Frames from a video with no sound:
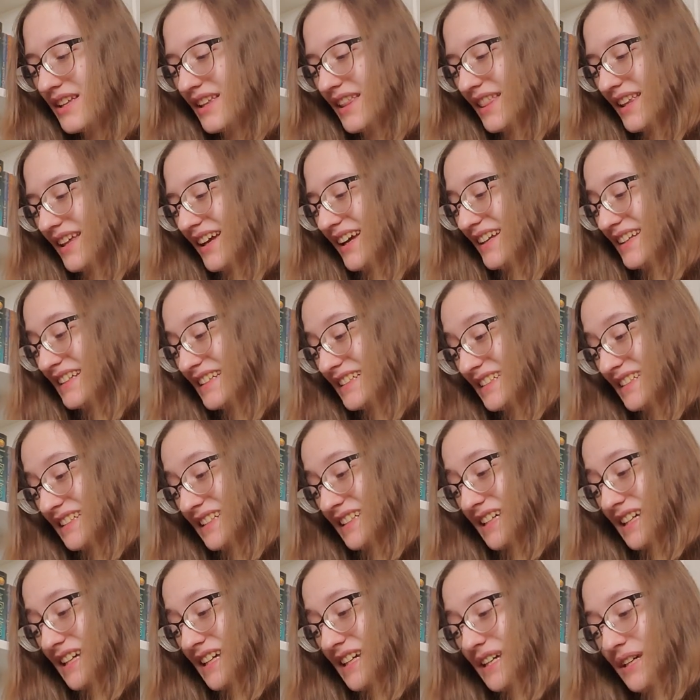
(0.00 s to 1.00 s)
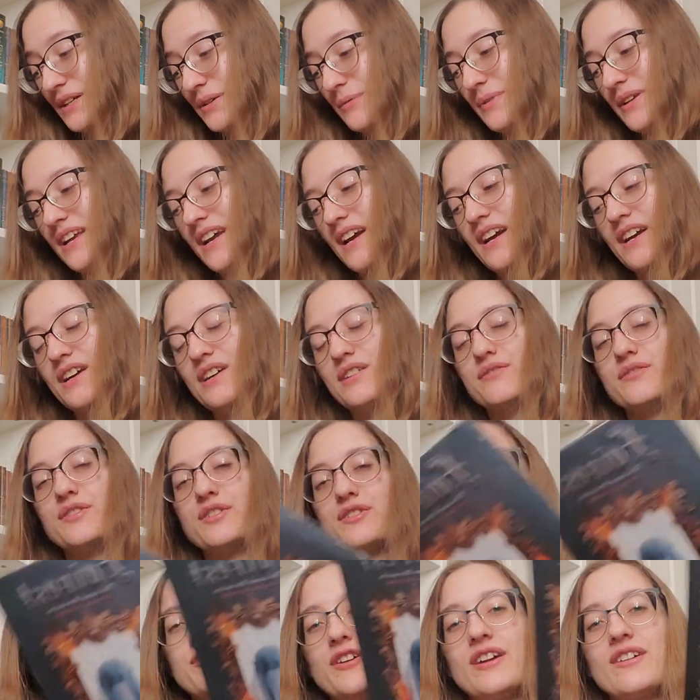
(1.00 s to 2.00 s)
Then we have
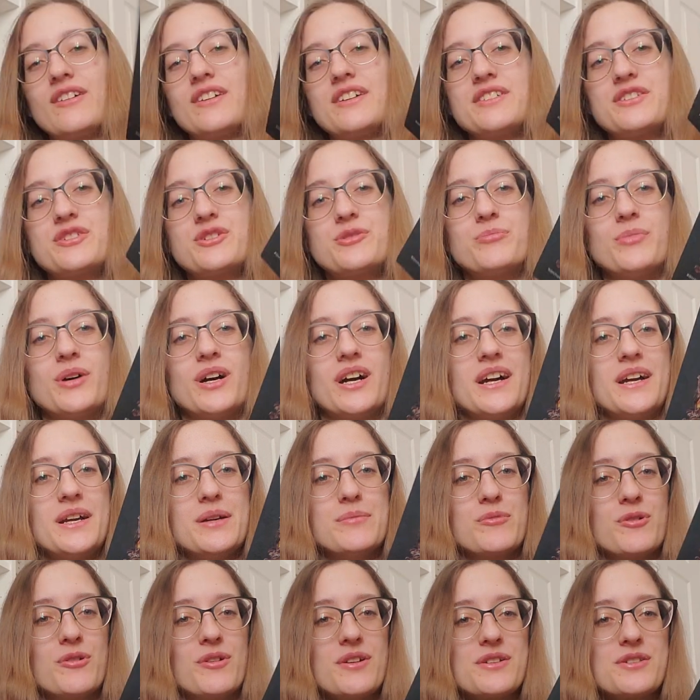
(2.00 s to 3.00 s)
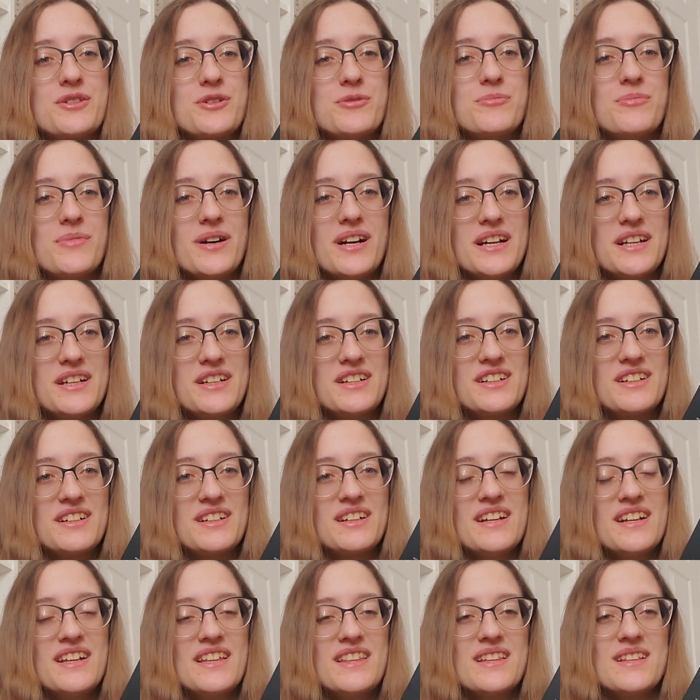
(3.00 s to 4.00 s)
Fairest by Marissa Meyer.